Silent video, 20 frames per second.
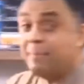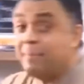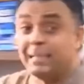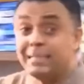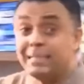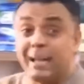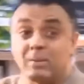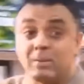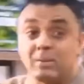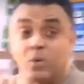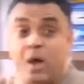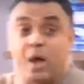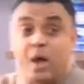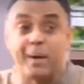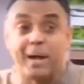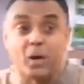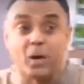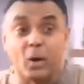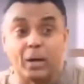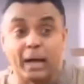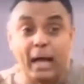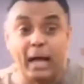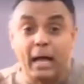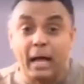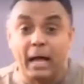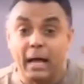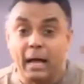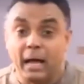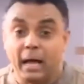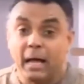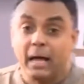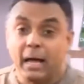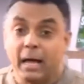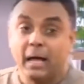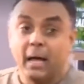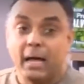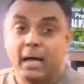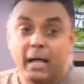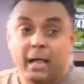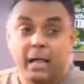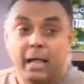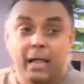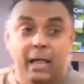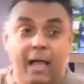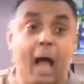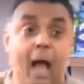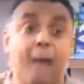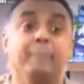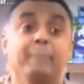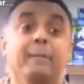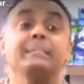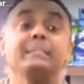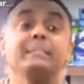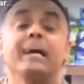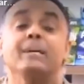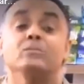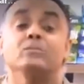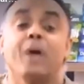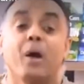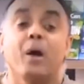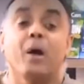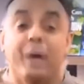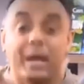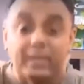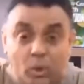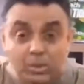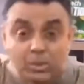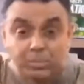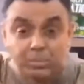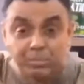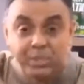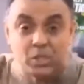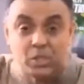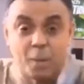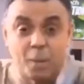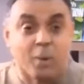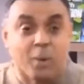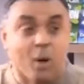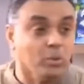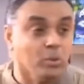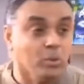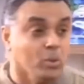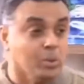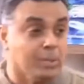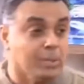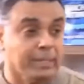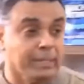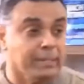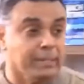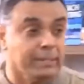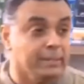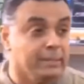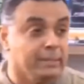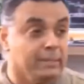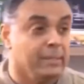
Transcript: times do I wear collar? How many times do I wear those bishop, all those things?